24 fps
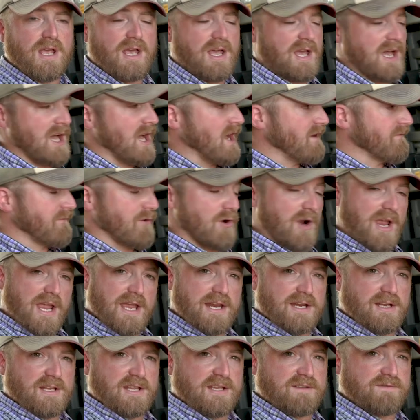for a
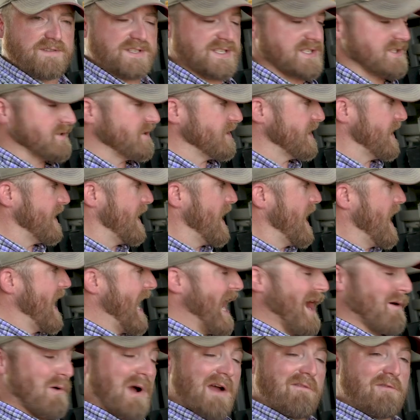handling facility.
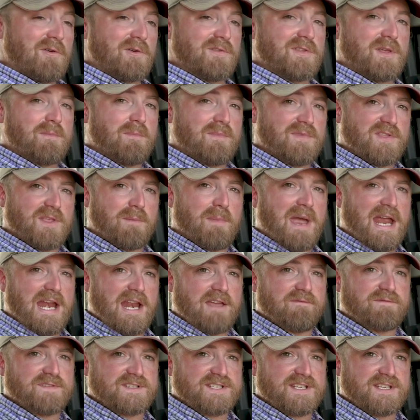However, the main
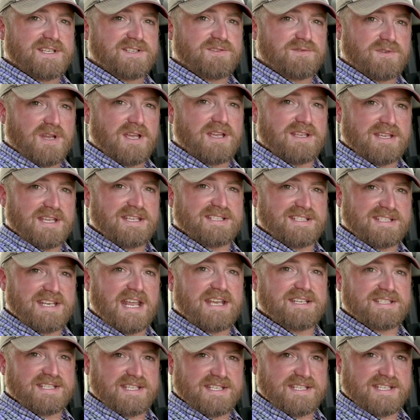emphasis it
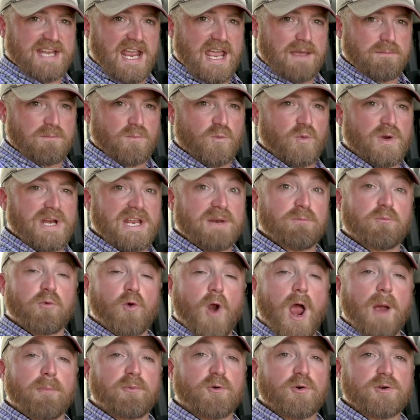stays the same. We need
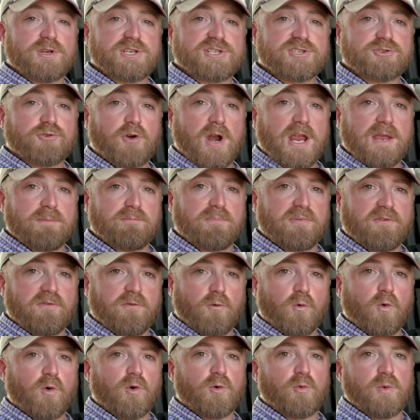proper restraint
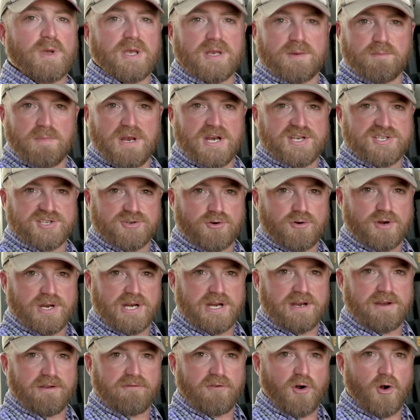before we administer
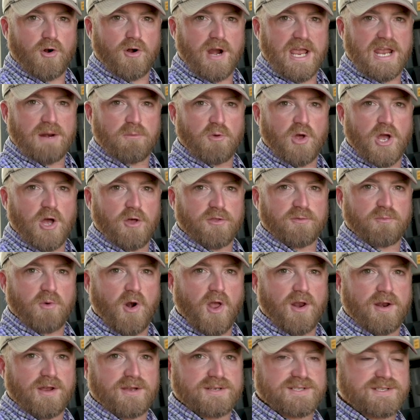any of our animal health
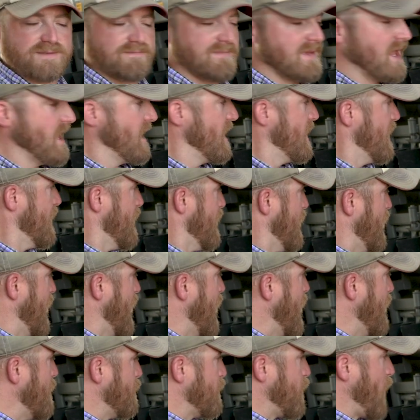products.
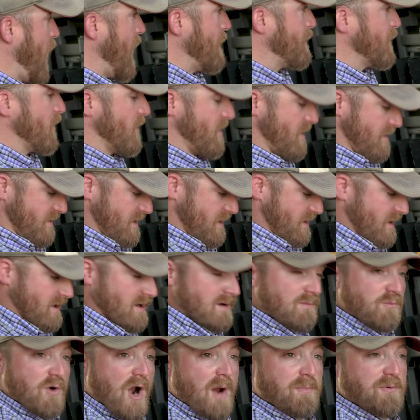
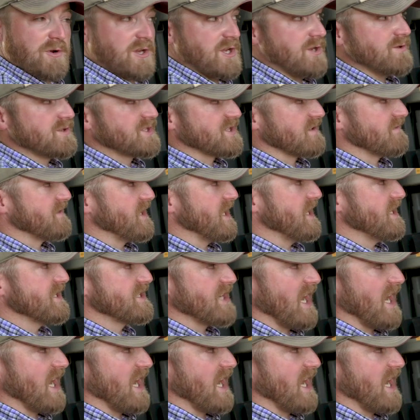Proper use of these